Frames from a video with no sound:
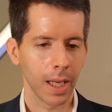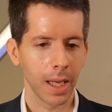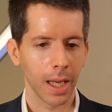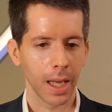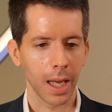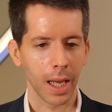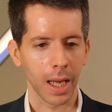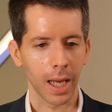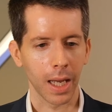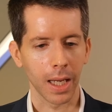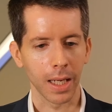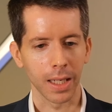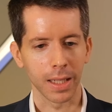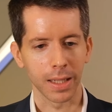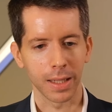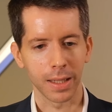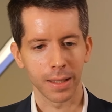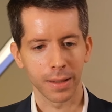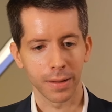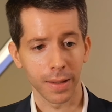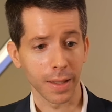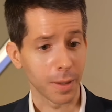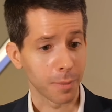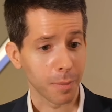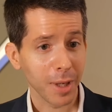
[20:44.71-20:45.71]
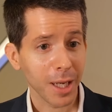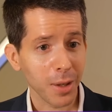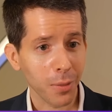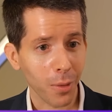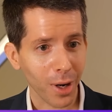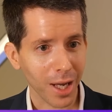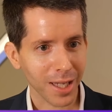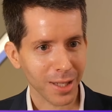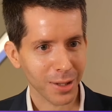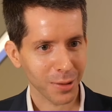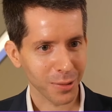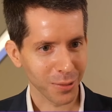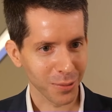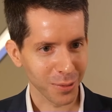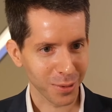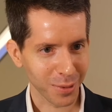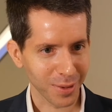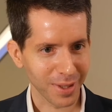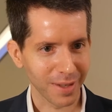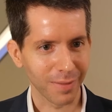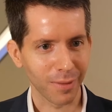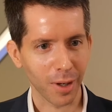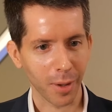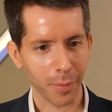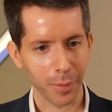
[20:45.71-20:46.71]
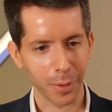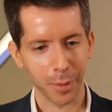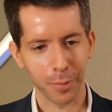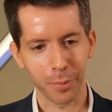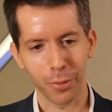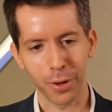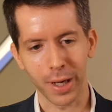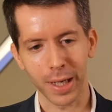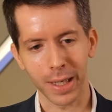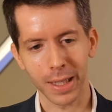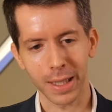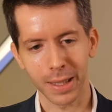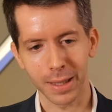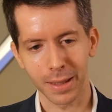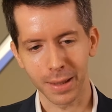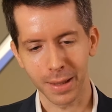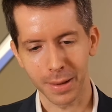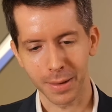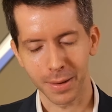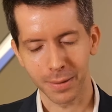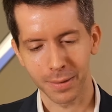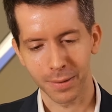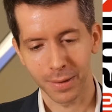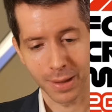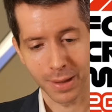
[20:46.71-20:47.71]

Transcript: And there's many ways to develop the brand, and